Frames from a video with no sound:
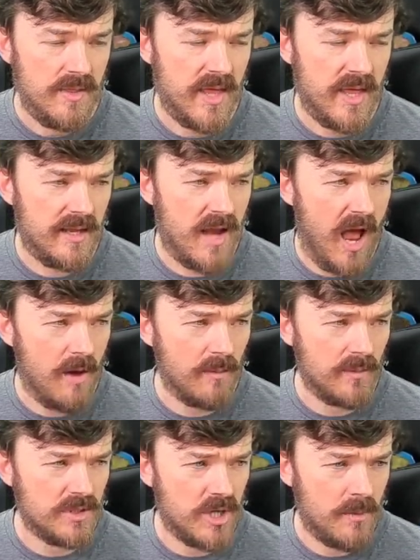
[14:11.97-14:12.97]
then I
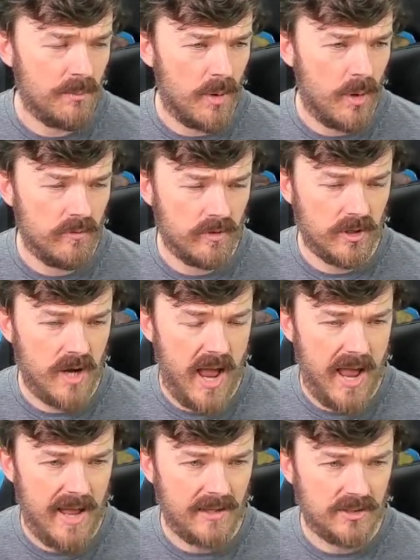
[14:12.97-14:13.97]
would jump over
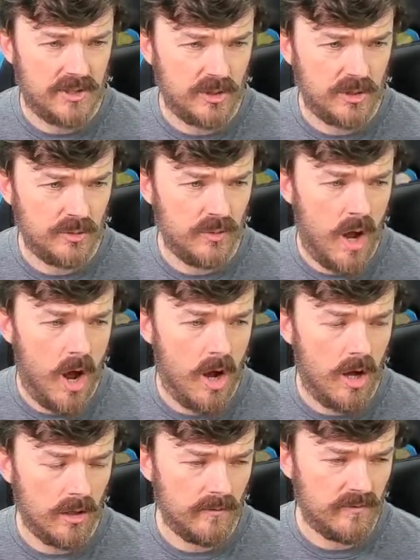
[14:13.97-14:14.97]
and do
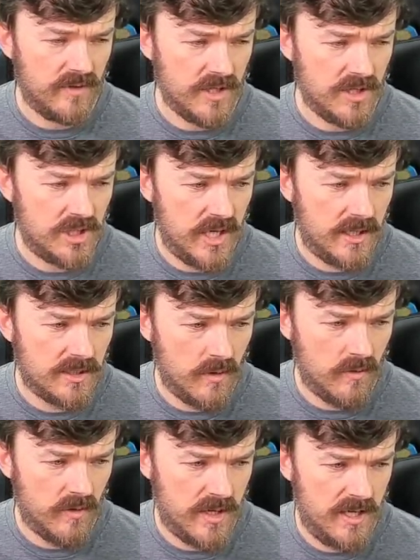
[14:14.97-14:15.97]
all of the Shinx
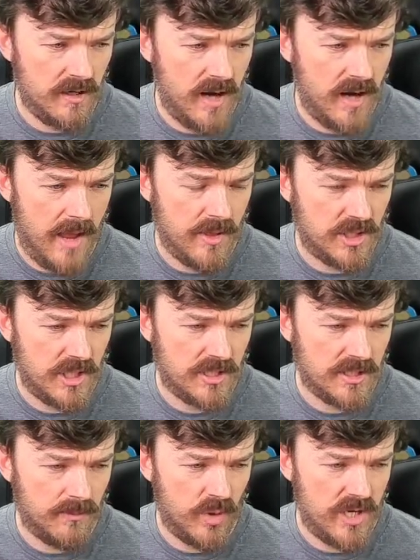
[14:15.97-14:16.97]
over here, and the
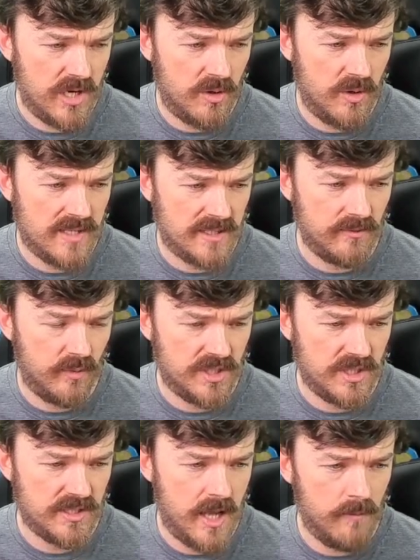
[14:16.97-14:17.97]
Shinx are pretty aggressive,
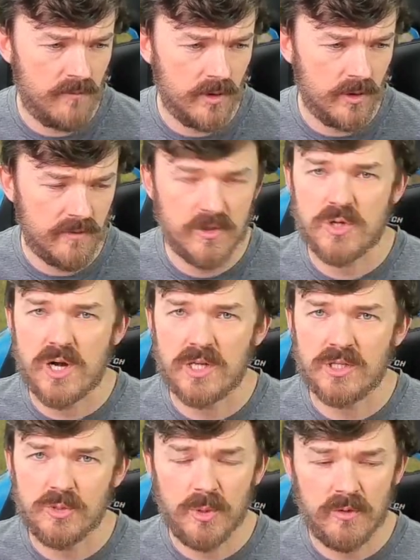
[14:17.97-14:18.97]
which is helpful if you're trying
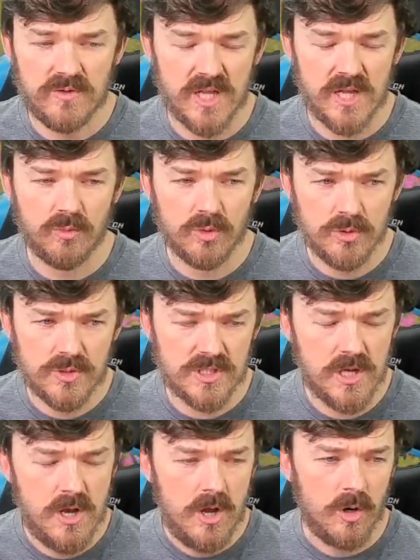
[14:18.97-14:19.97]
to do moves like
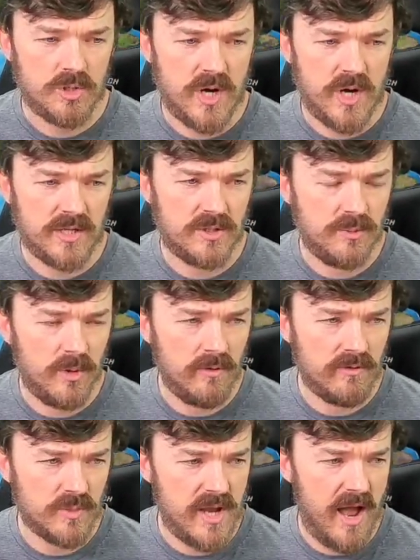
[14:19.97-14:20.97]
Roost, or trying to do
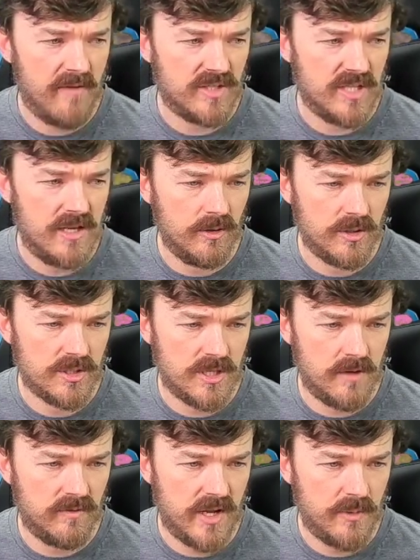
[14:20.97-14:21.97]
moves where you have to heal
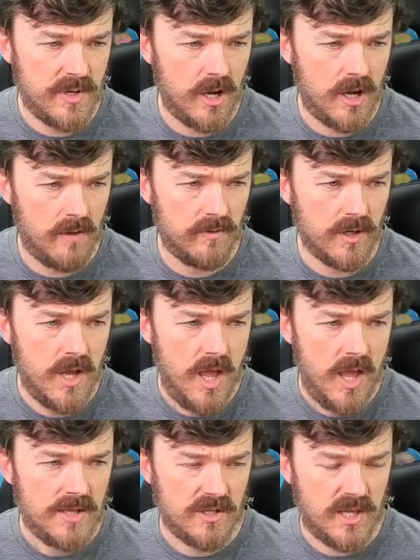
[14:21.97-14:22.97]
yourself like Recover.
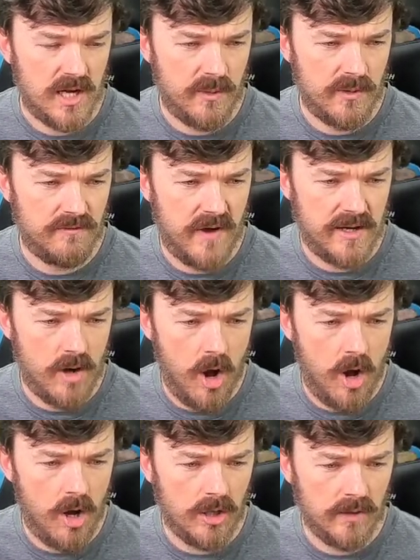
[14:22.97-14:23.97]
So then I would fight
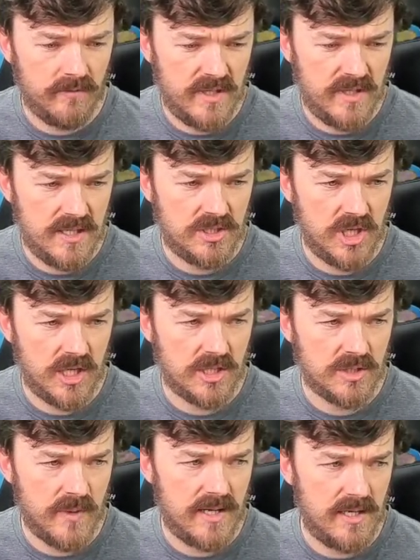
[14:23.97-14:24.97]
all of these
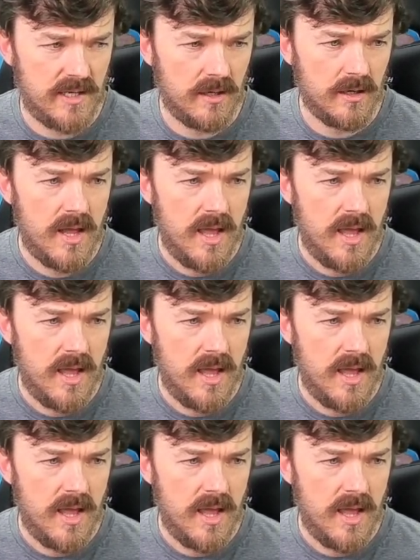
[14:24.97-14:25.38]
Shinx right here,